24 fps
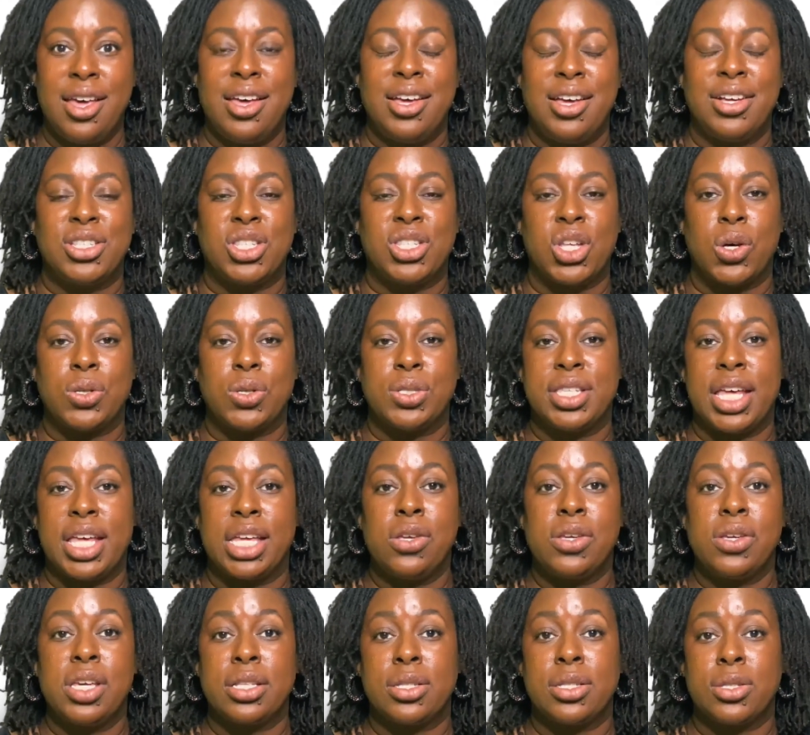So say you
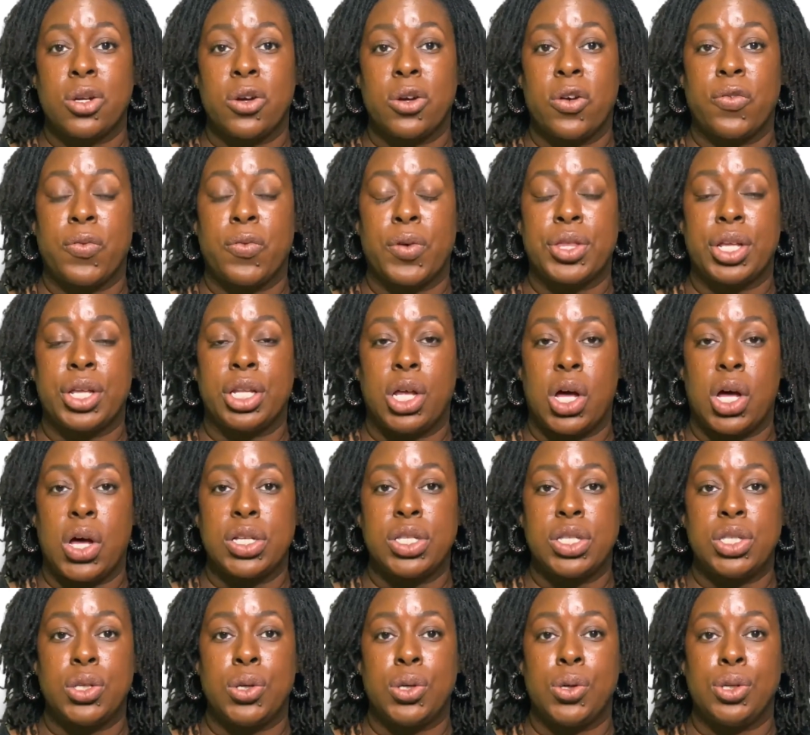get served with a
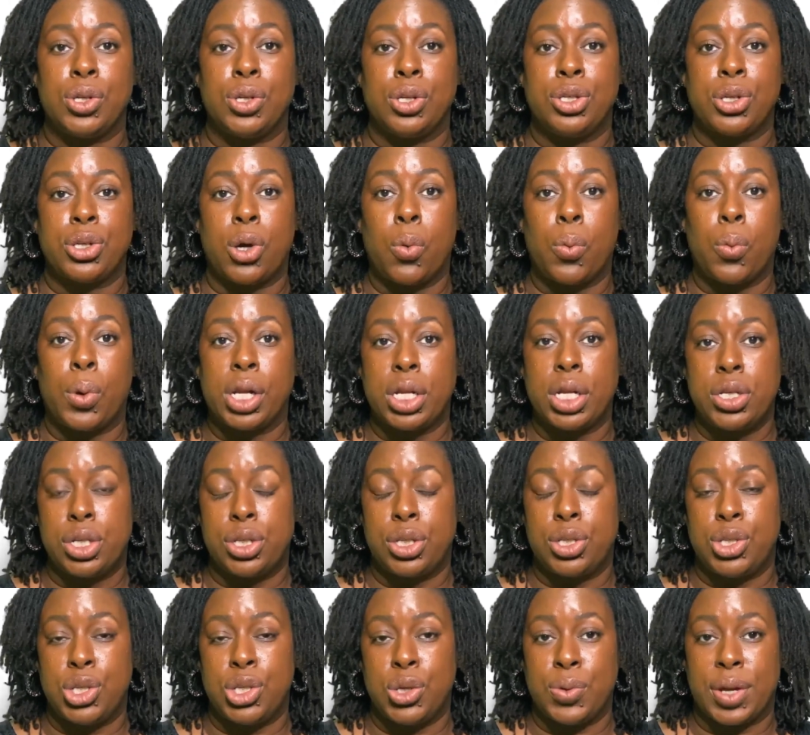lawsuit, you don't want to just
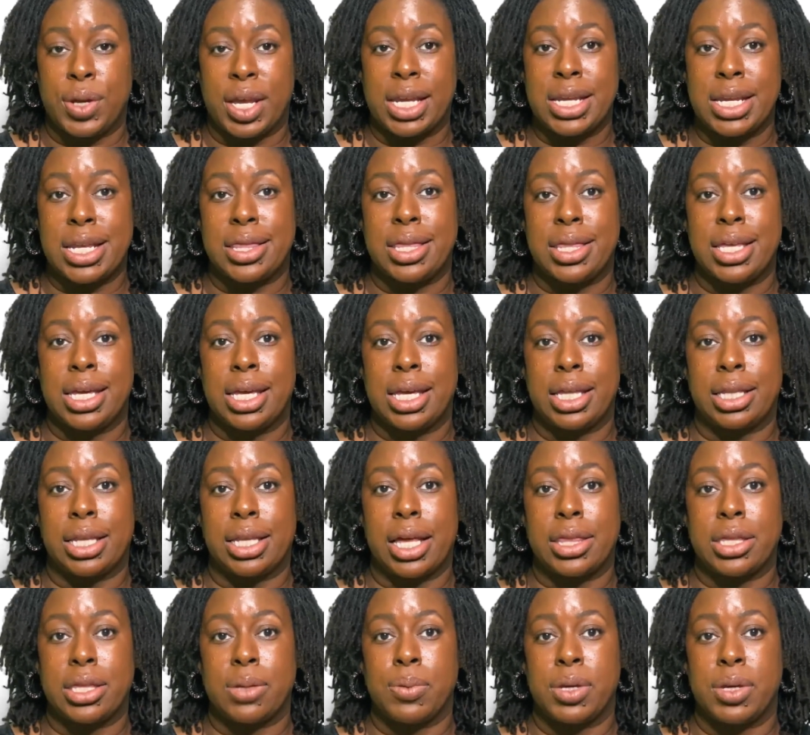do anything and let
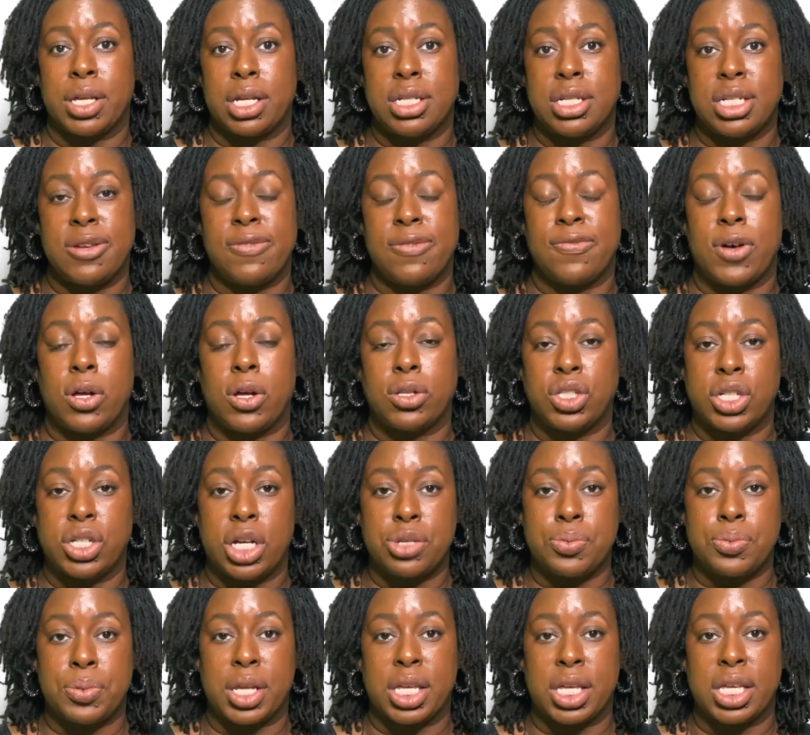them get a default
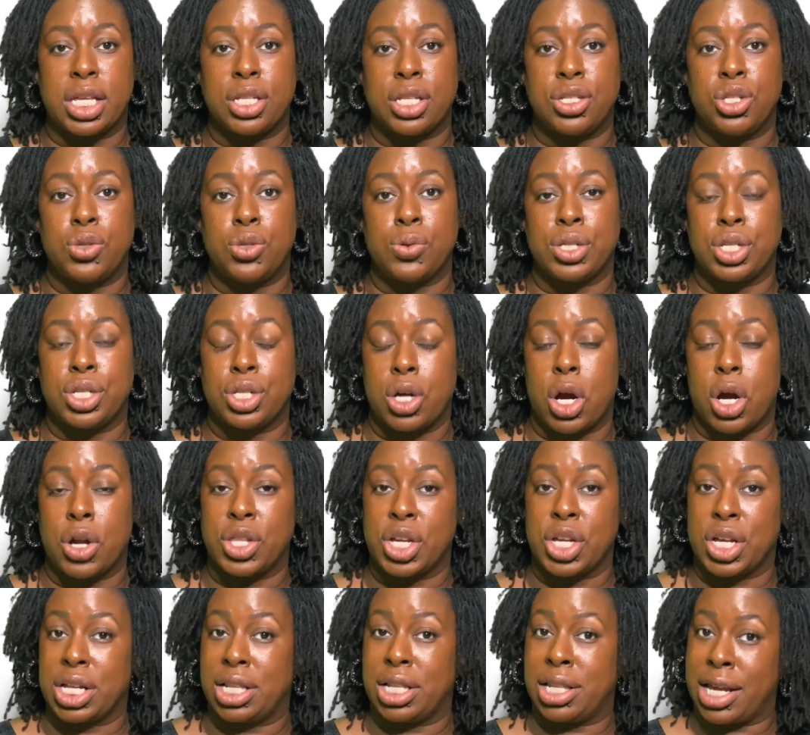judgment against you and start the
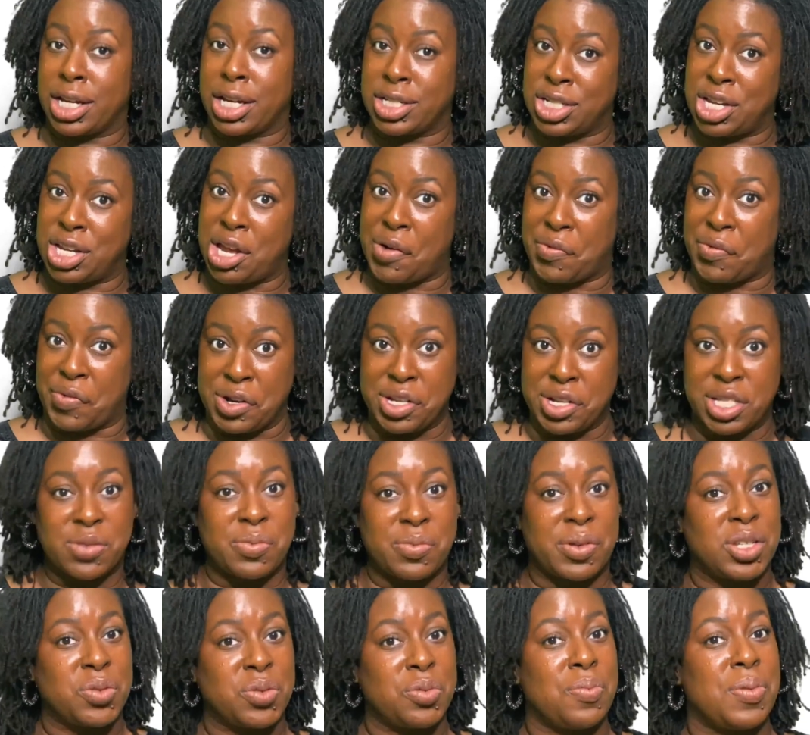collection efforts,
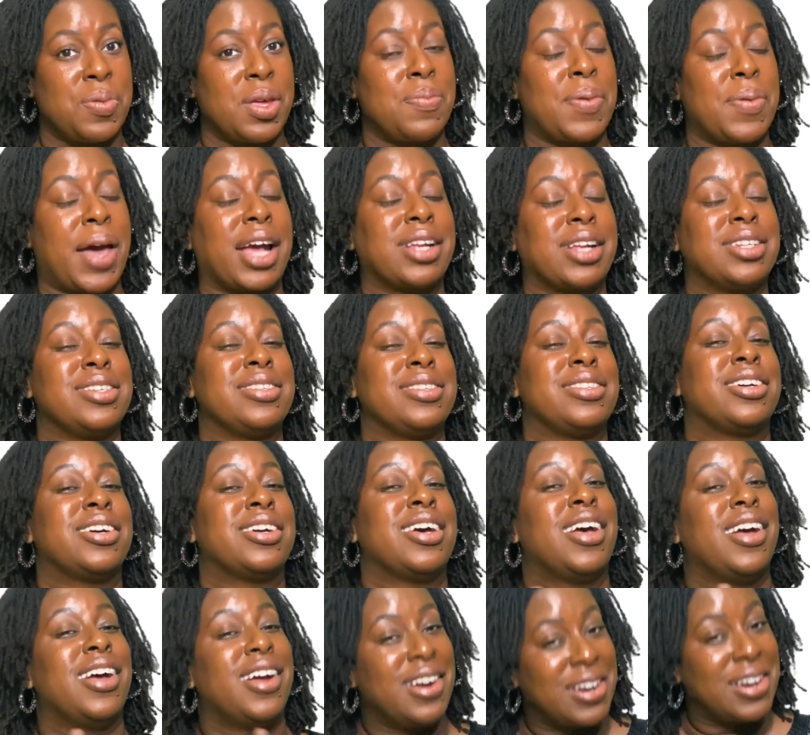which would be back to the
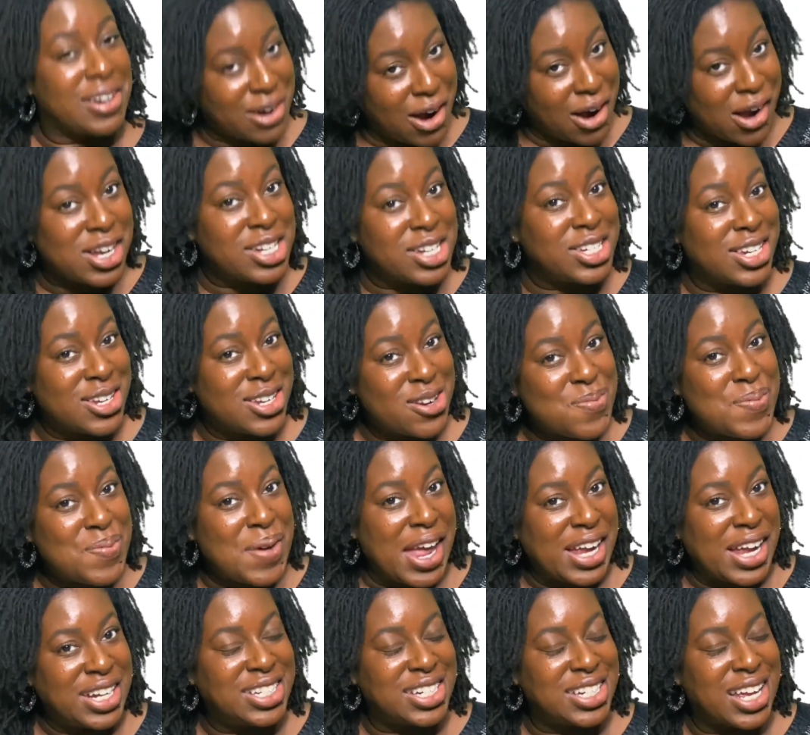garnishing your
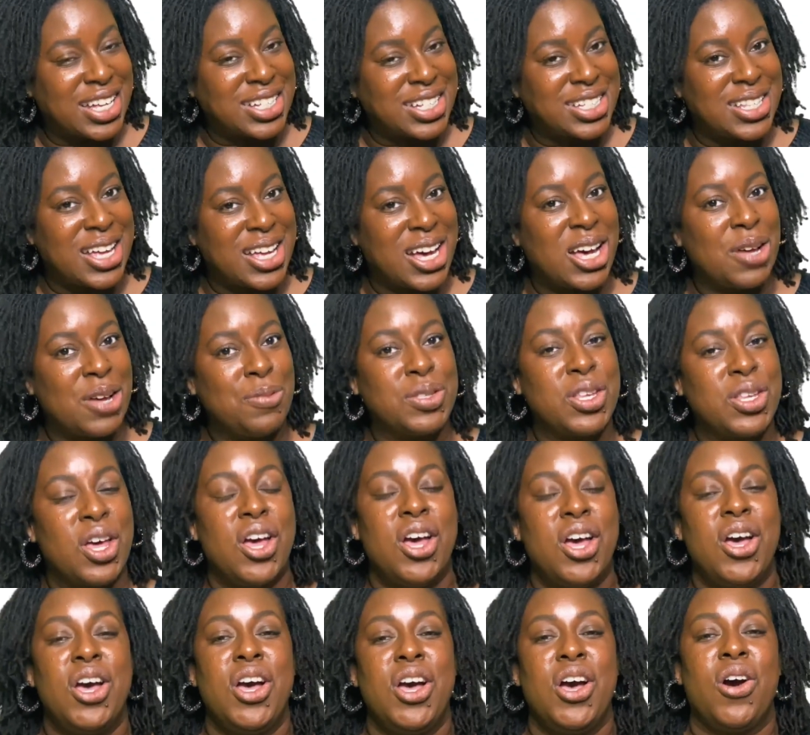paycheck stubs.
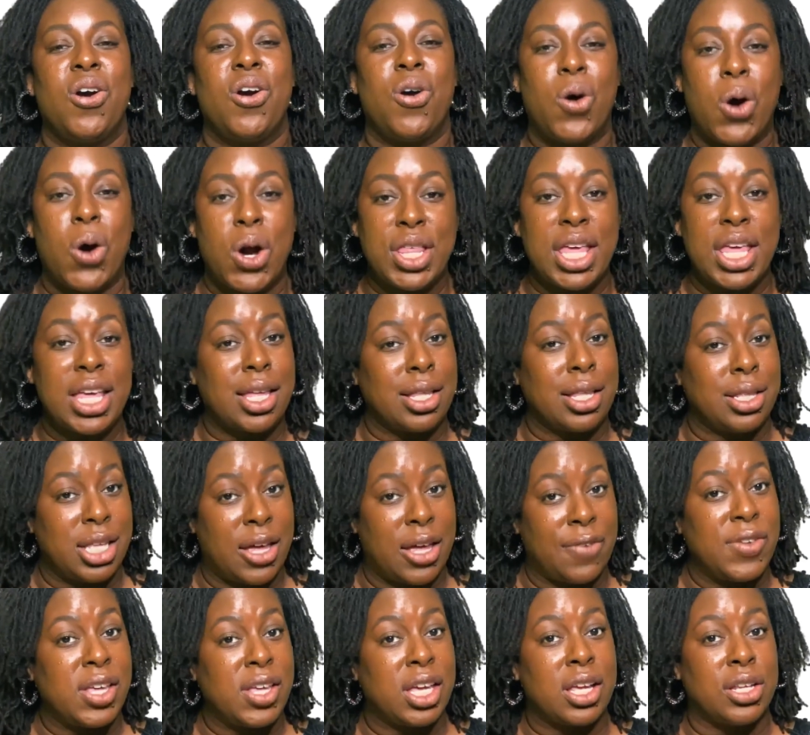Or they can
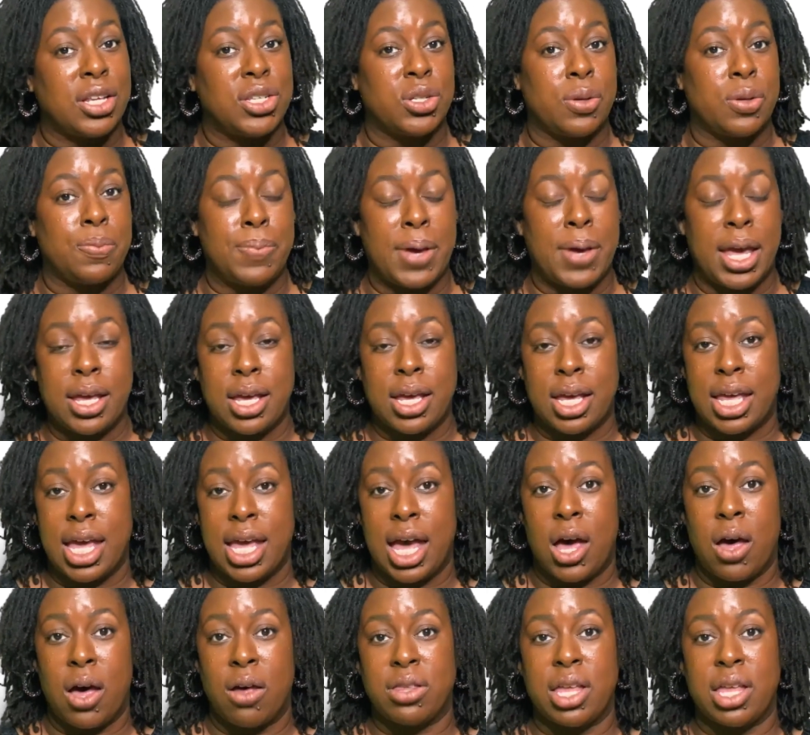levy against your bank account.